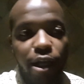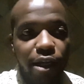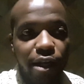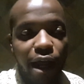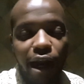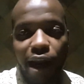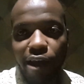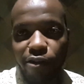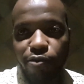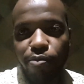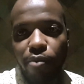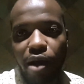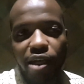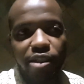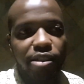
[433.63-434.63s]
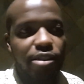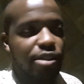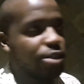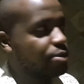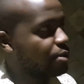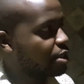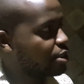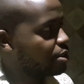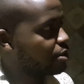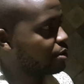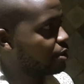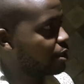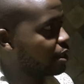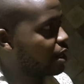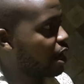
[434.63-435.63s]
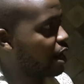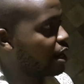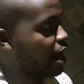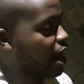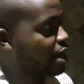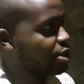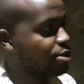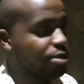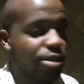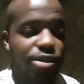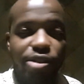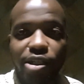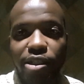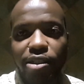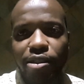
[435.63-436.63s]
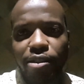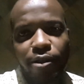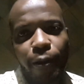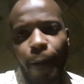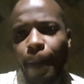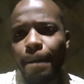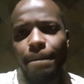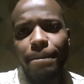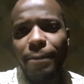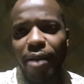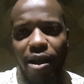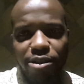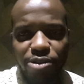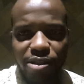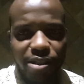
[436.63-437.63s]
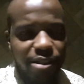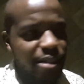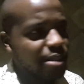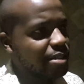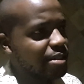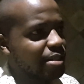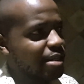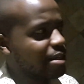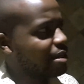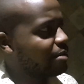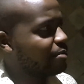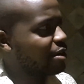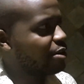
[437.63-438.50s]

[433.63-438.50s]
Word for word: in a live match situation or in an actual race, actually takes like a